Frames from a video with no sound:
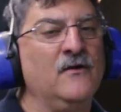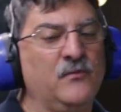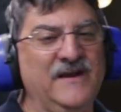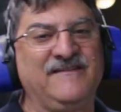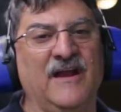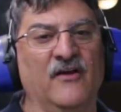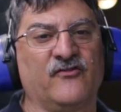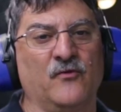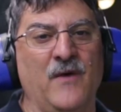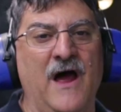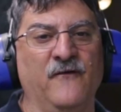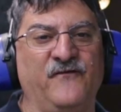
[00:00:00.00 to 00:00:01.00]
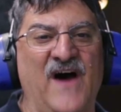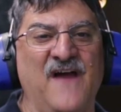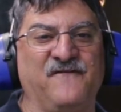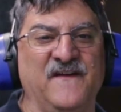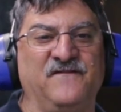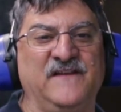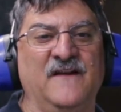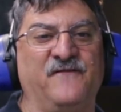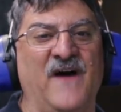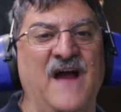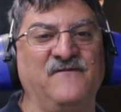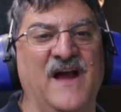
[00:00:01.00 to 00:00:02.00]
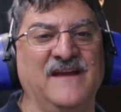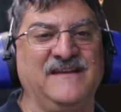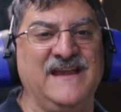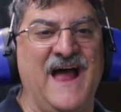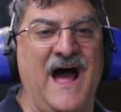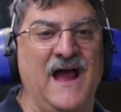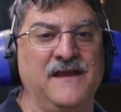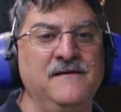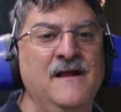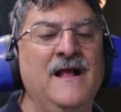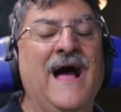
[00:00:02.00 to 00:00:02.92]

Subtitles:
Retails around $550 to $599.